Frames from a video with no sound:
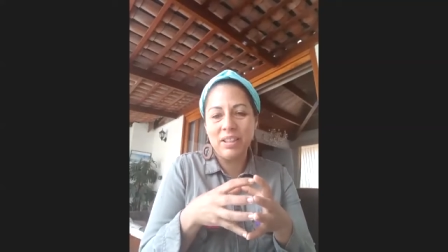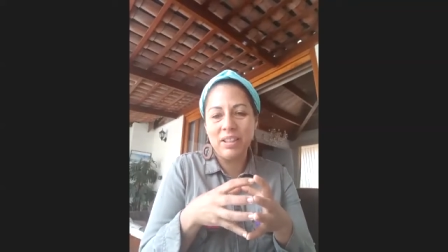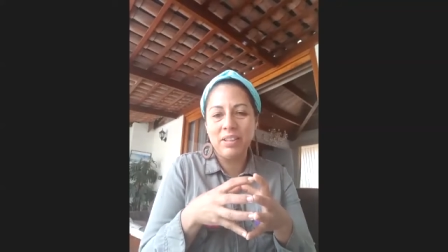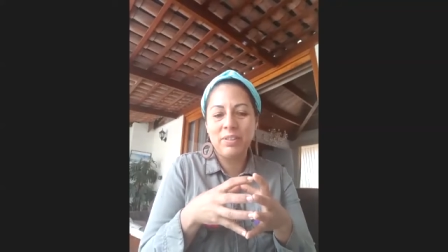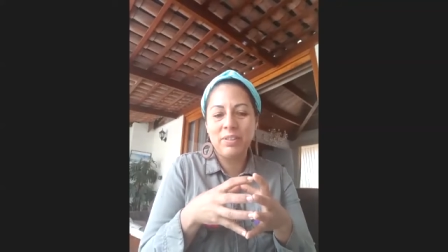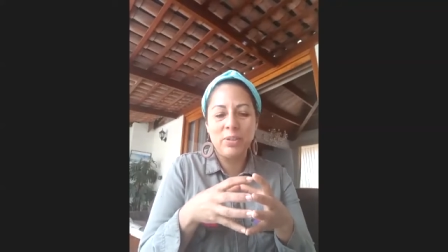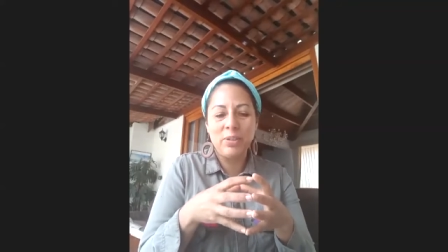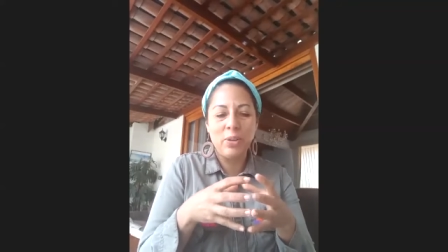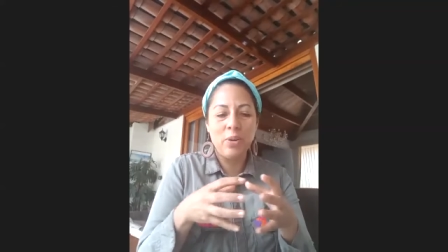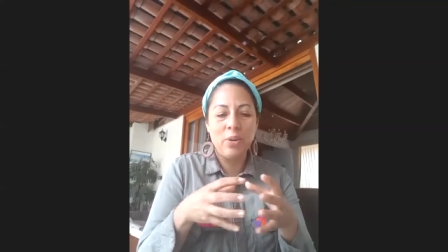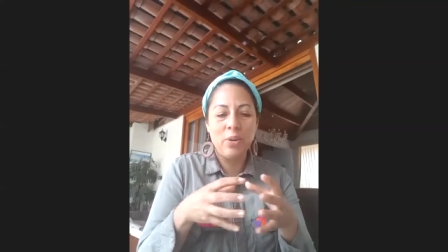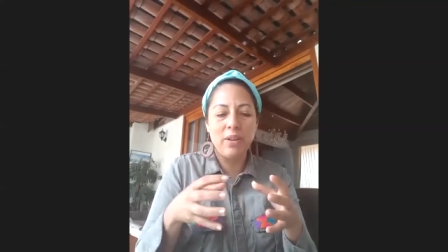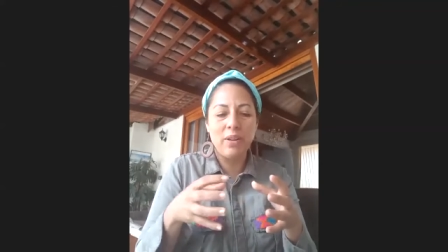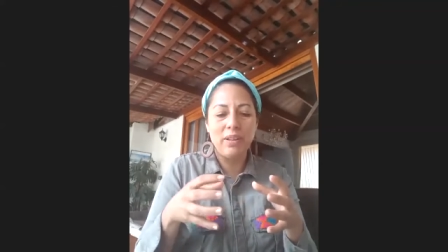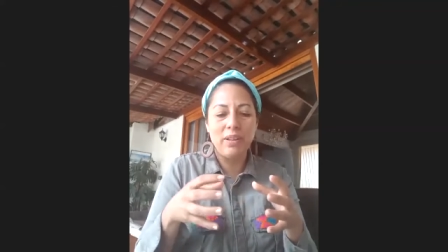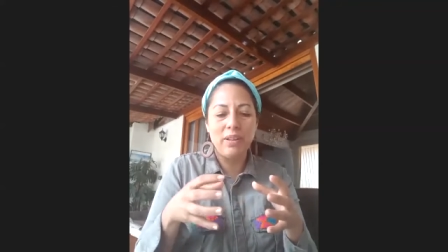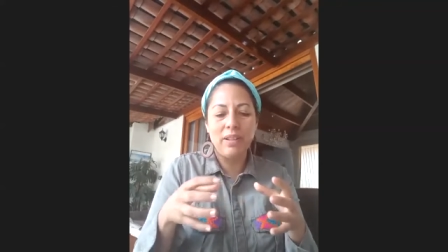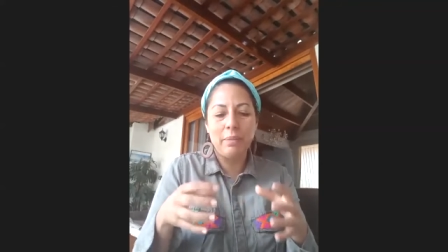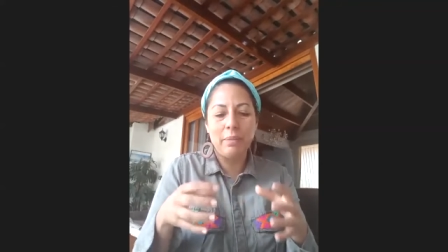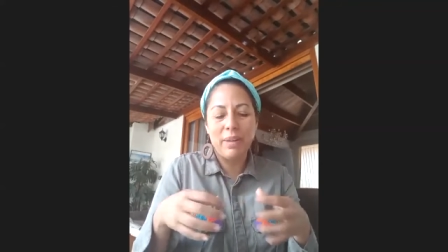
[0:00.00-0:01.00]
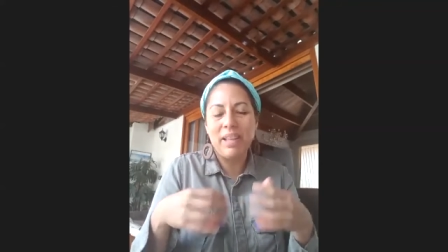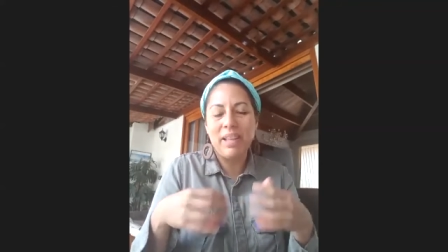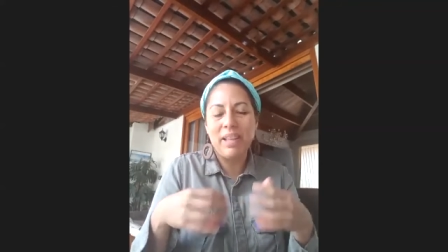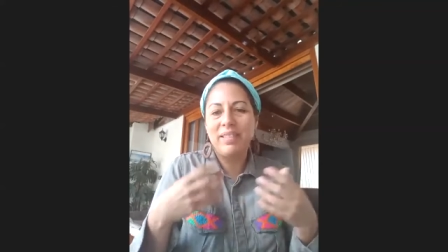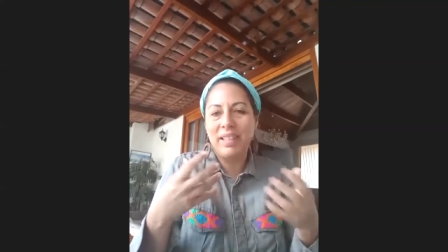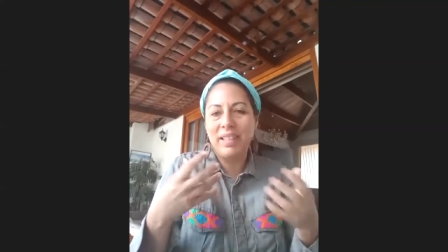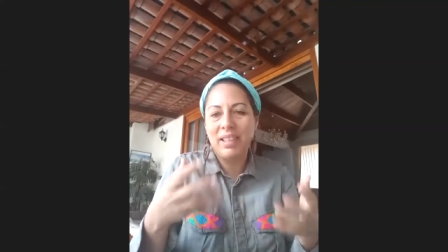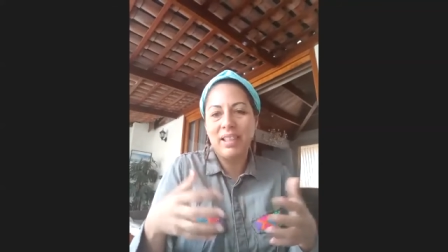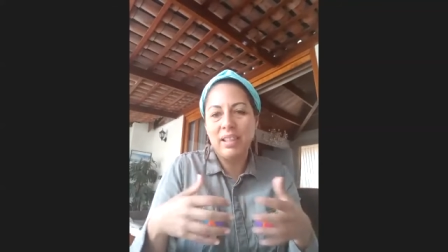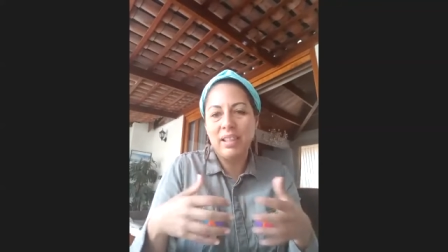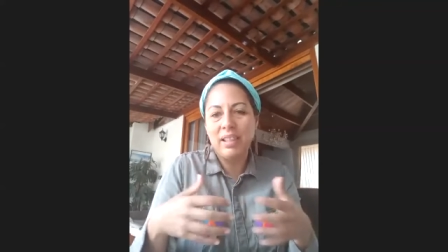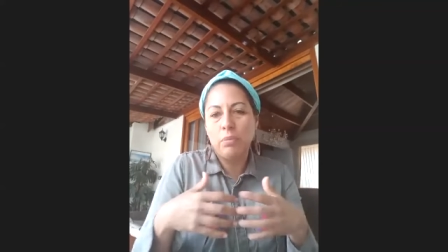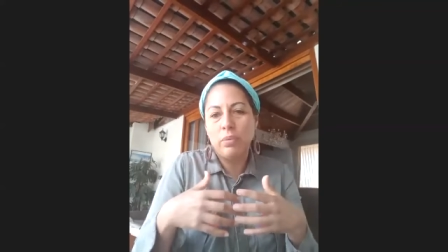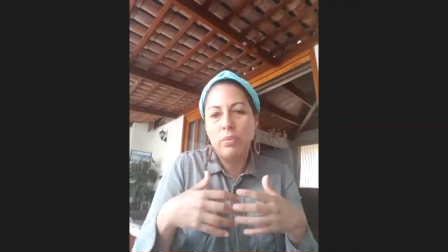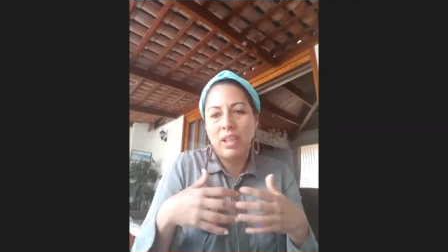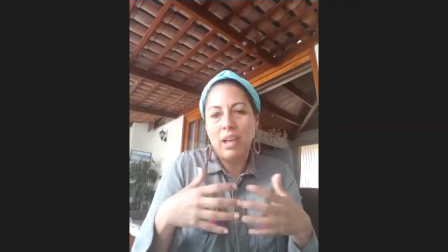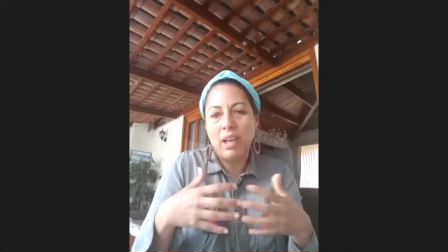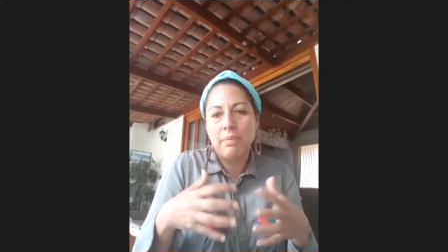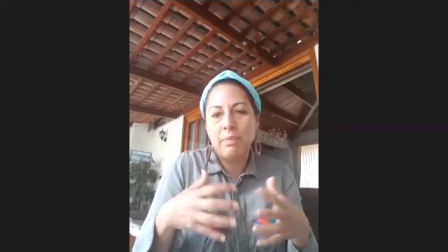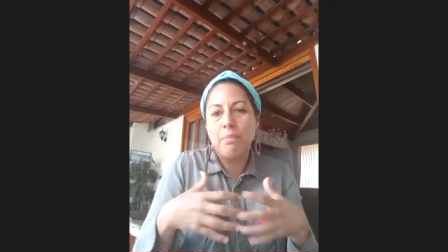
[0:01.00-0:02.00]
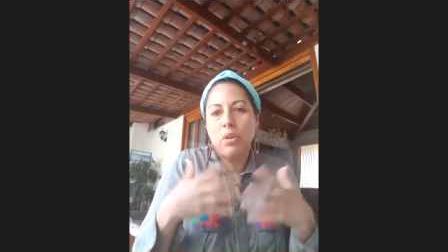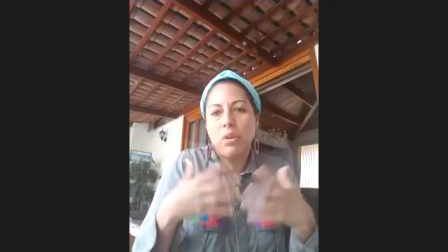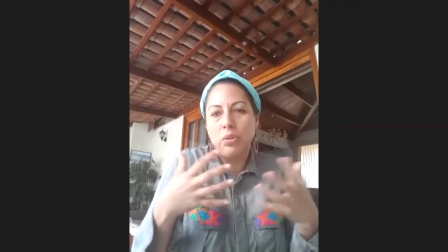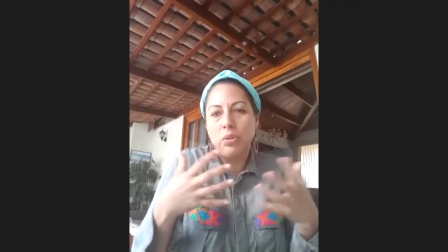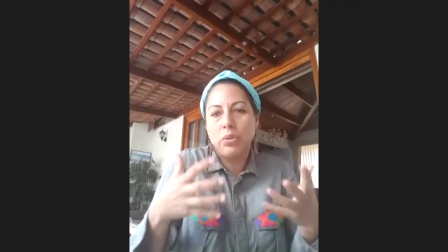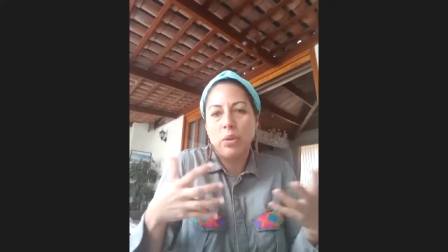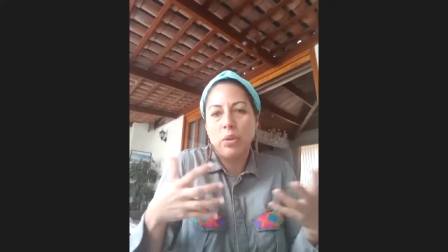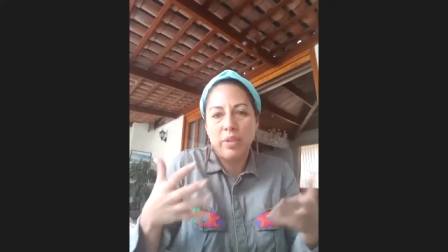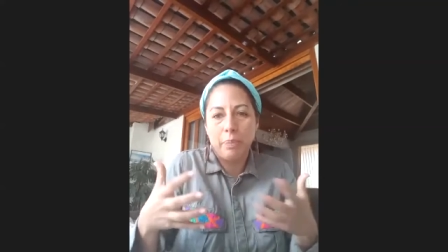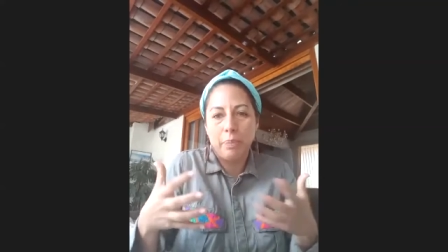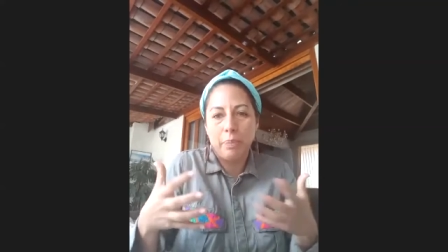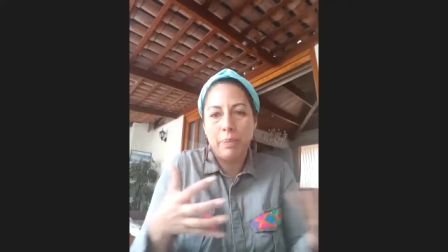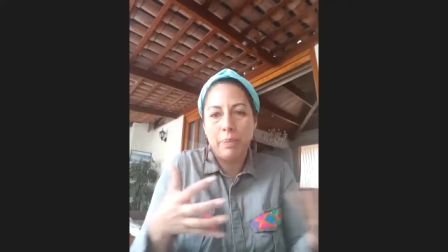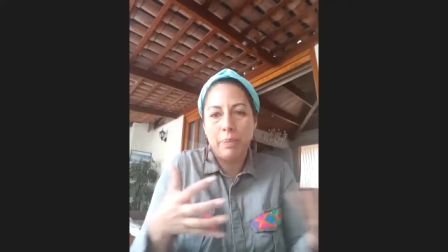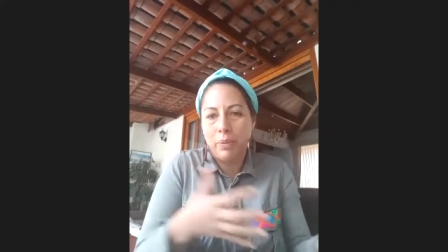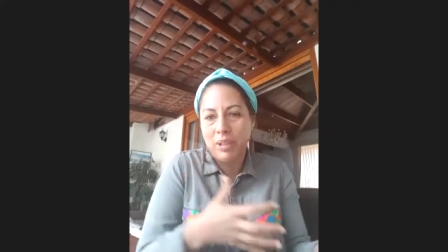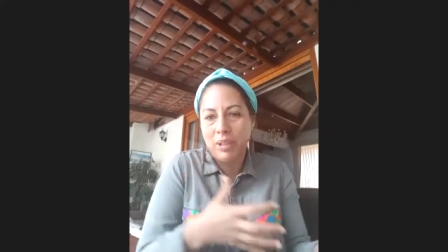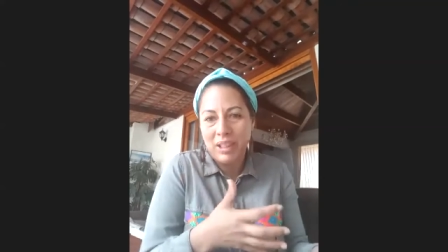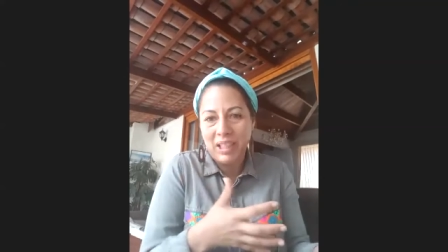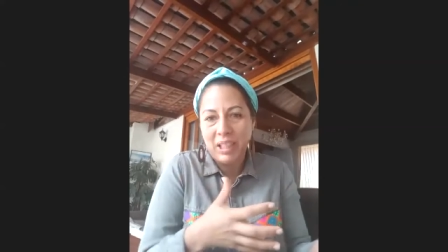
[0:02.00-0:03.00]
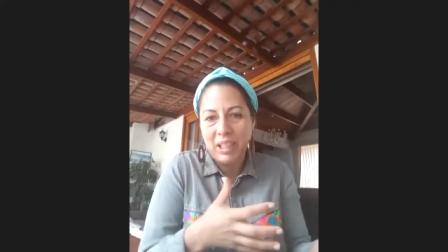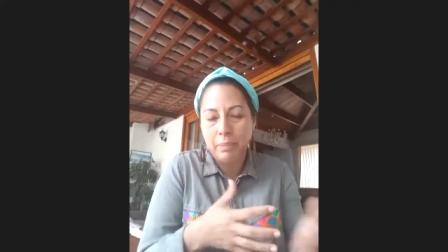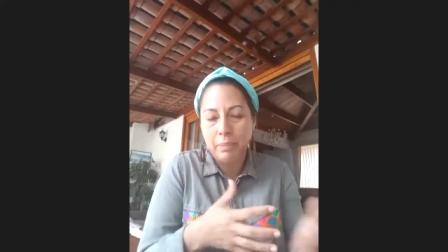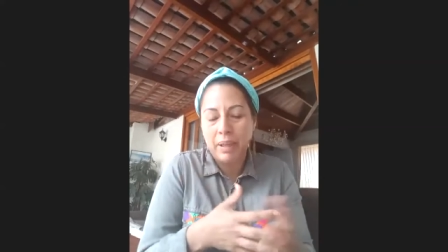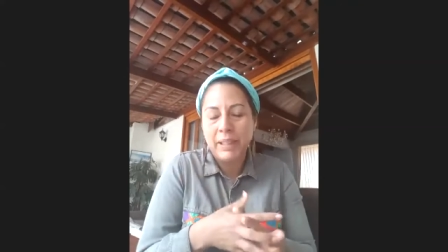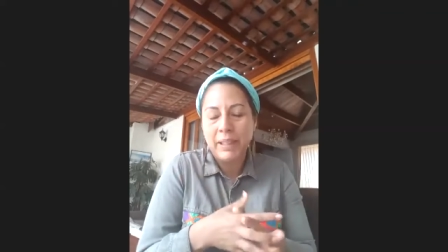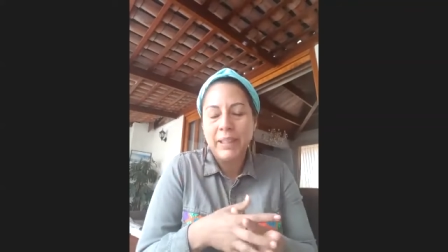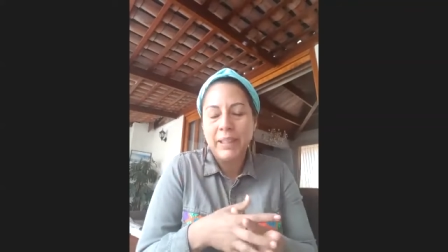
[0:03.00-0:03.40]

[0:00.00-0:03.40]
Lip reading: So basically, we have most of the people in Lima.